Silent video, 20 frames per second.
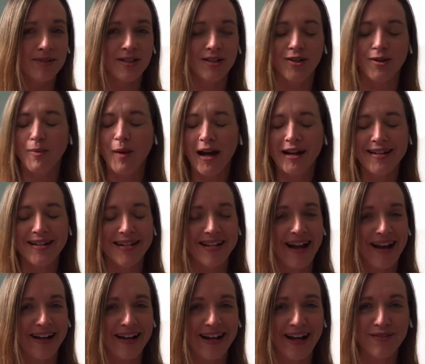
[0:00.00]
Your body's
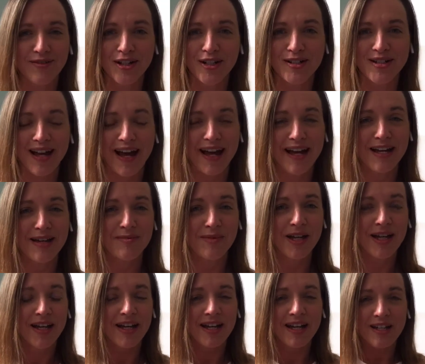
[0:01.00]
not going to have a good time
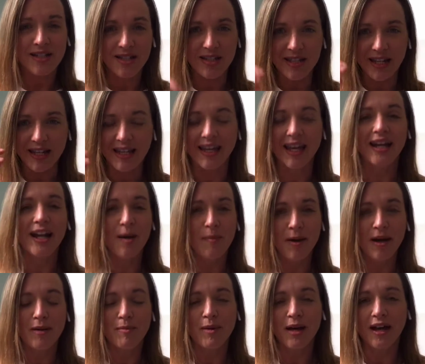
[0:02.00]
to get up
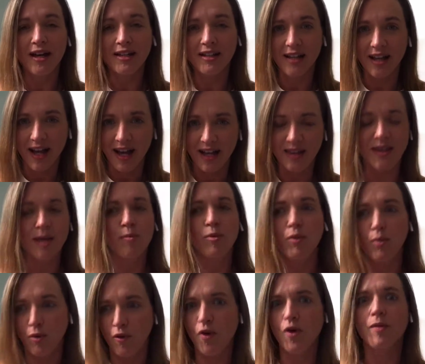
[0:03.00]
out of bed and then
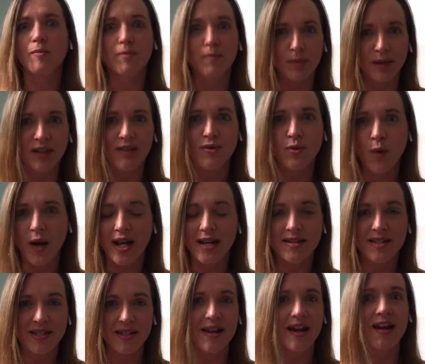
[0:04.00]
perform lift
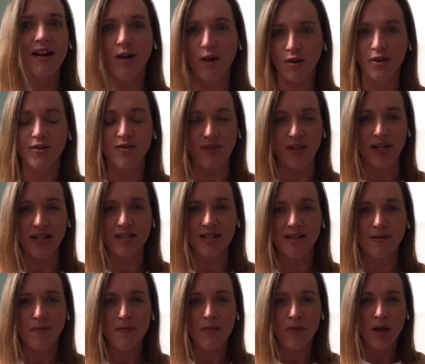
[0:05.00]
weights and all of this.